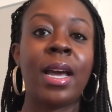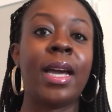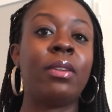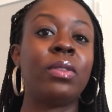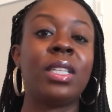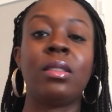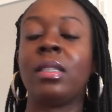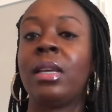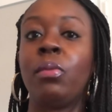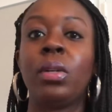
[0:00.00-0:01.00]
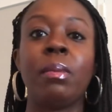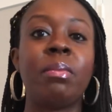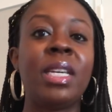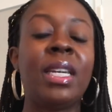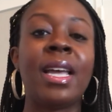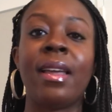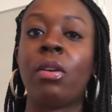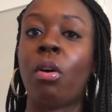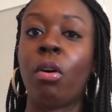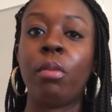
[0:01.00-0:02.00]
I don't think that they will compete at
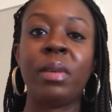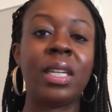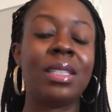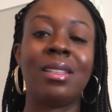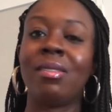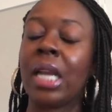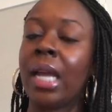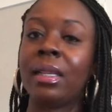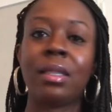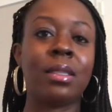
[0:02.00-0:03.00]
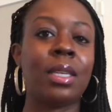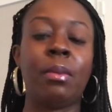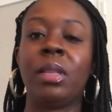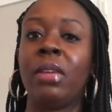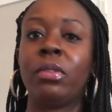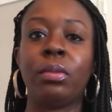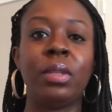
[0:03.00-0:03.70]
all because they're not at the same level.